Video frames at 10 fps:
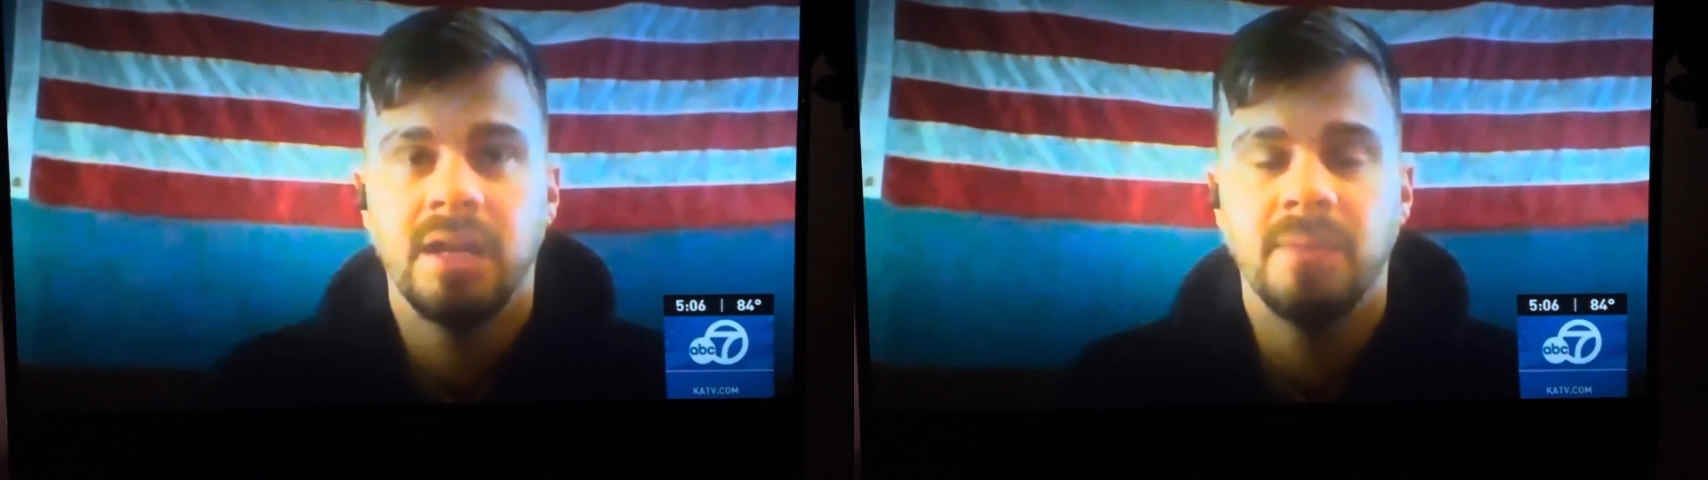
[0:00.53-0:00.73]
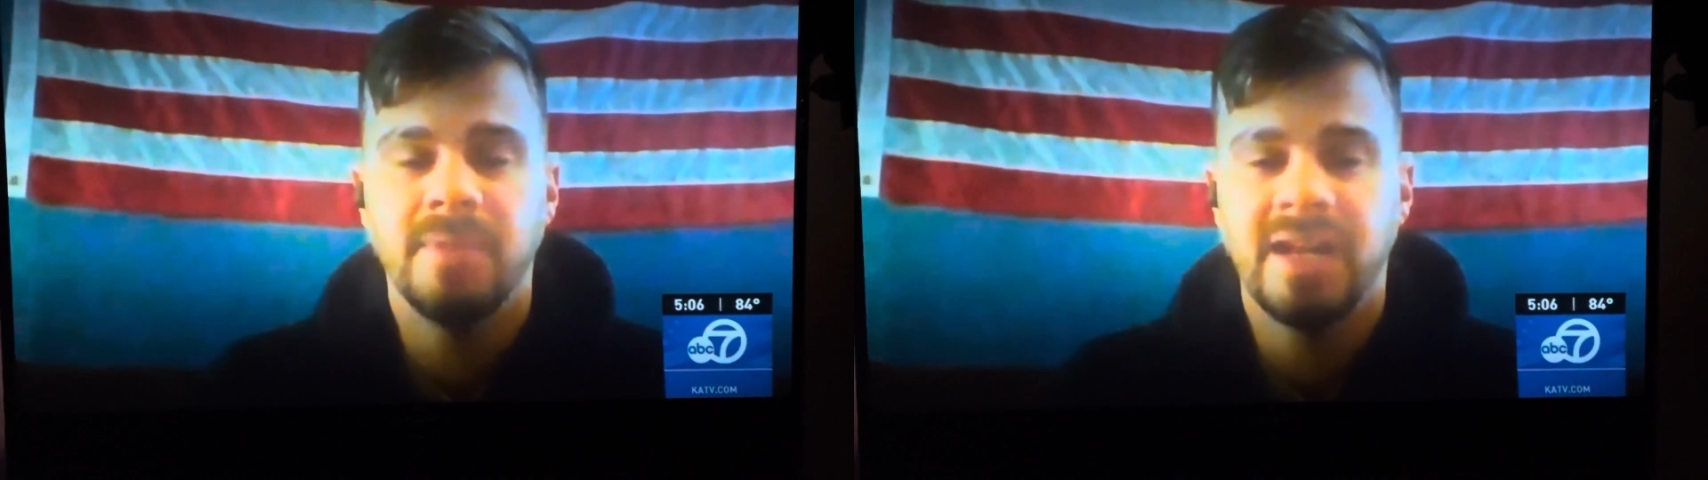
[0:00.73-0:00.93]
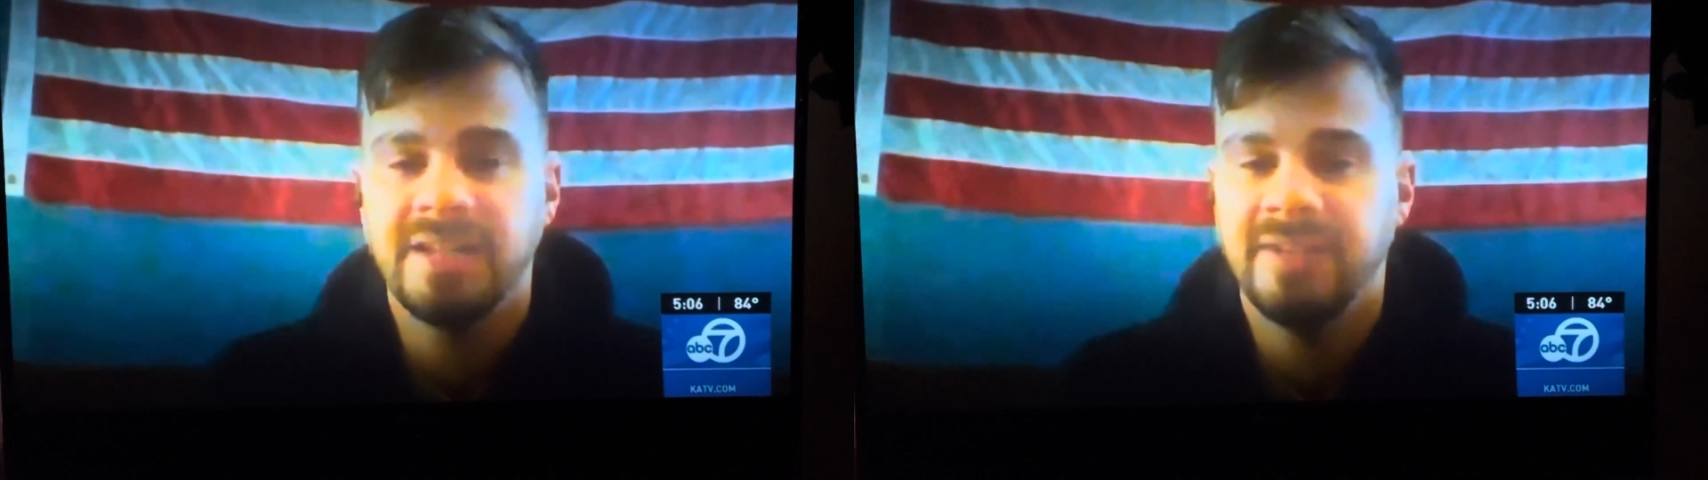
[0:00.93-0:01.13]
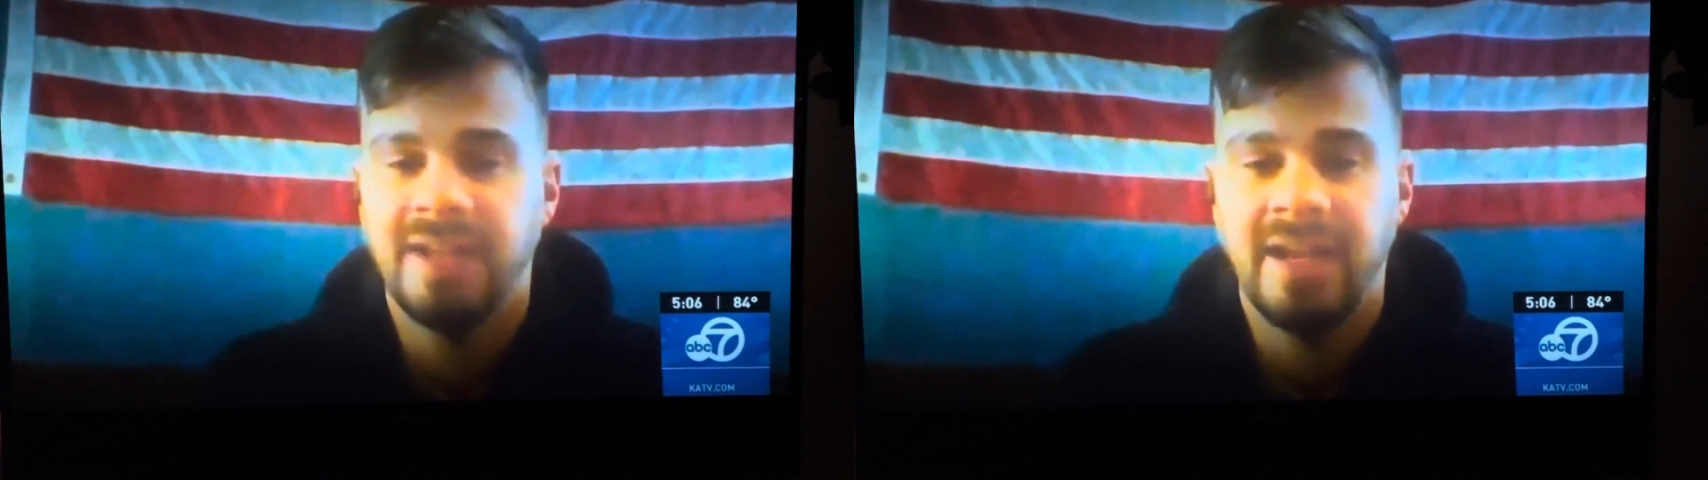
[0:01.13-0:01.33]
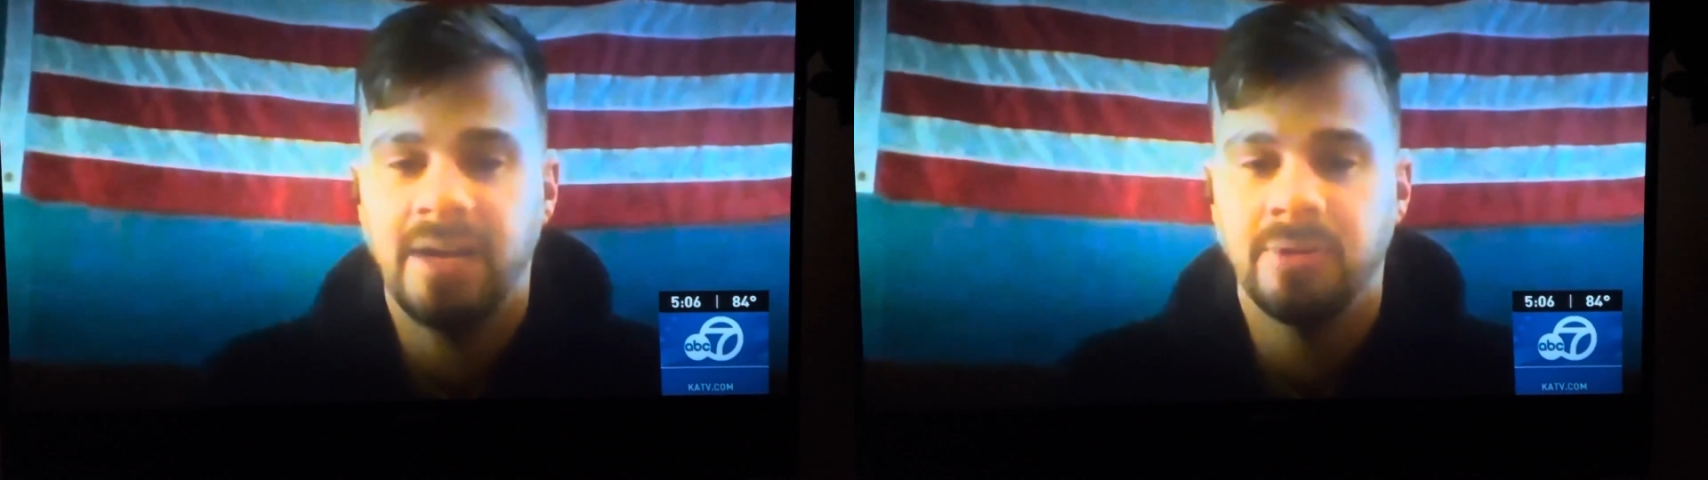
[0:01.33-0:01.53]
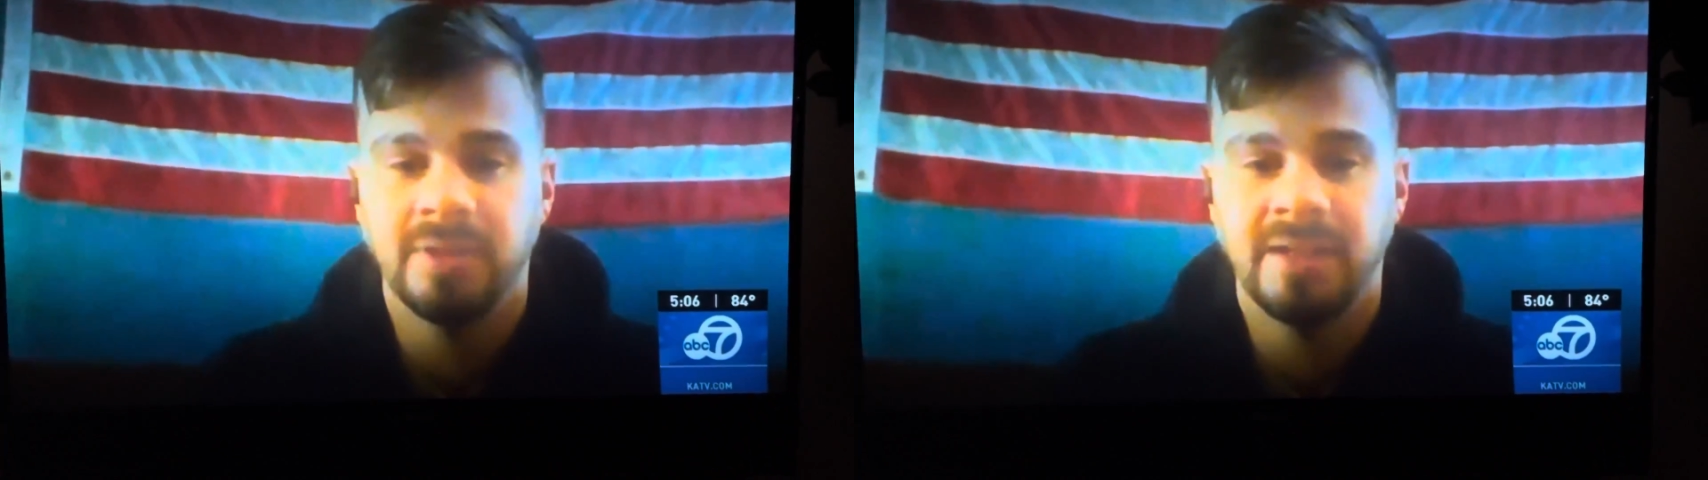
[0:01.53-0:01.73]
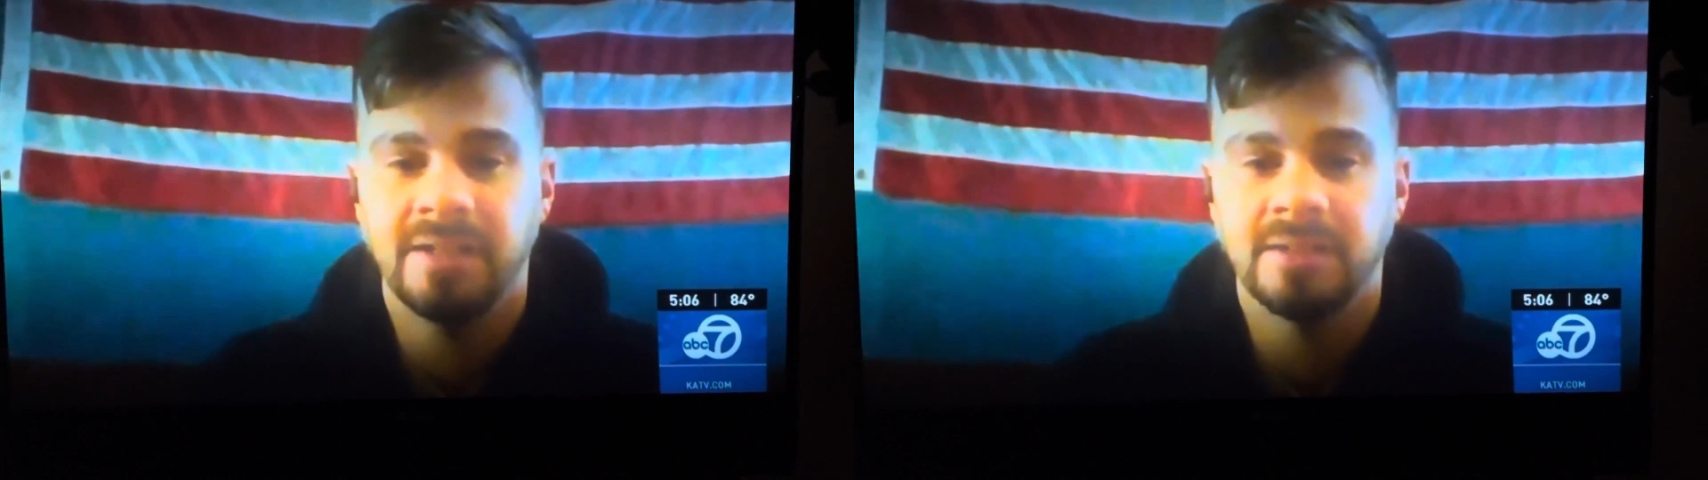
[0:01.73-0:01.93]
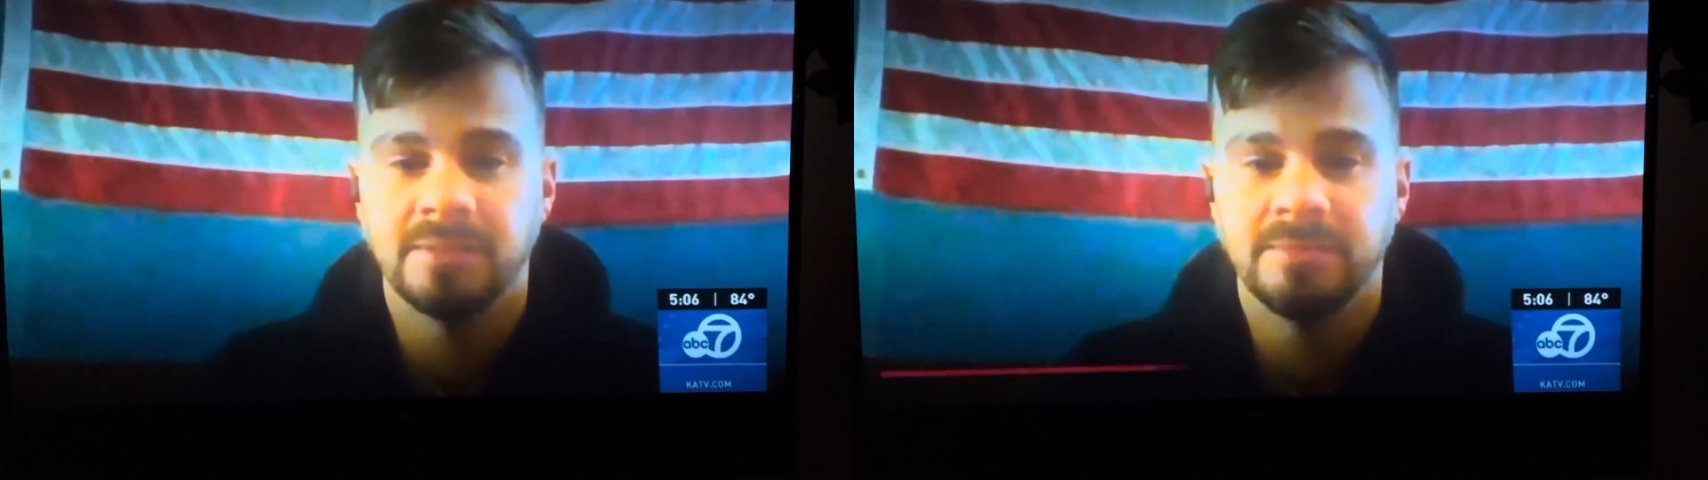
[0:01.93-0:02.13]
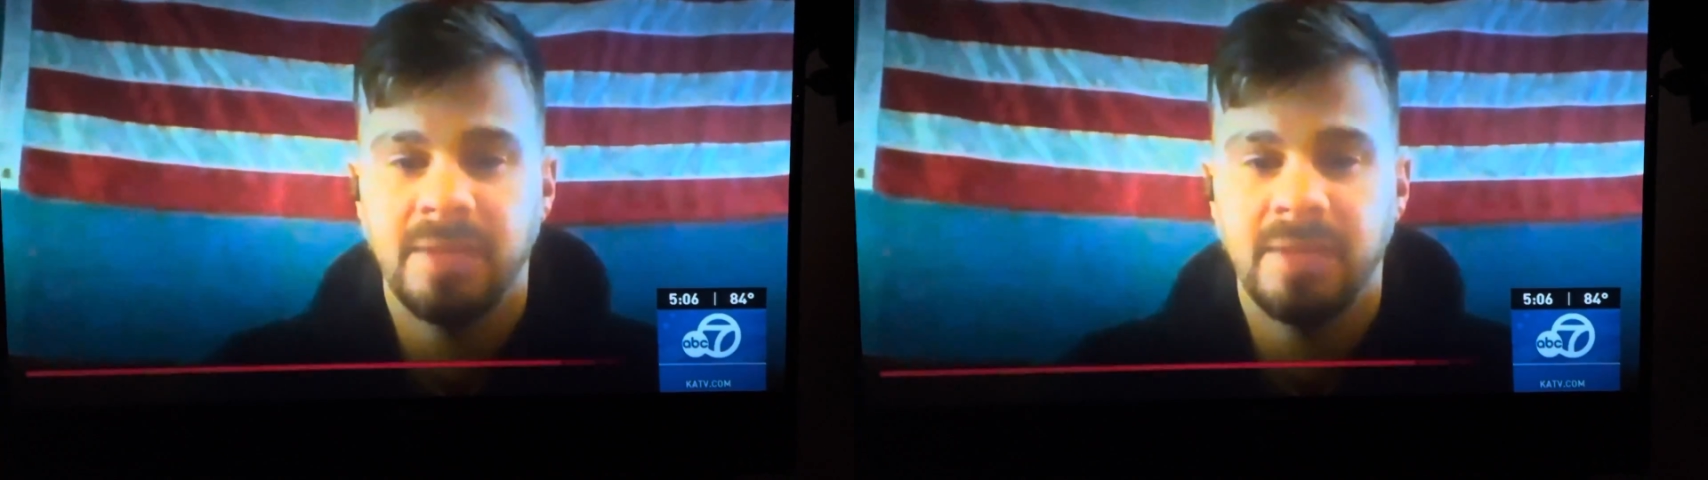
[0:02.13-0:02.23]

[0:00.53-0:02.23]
um, not even an hour later,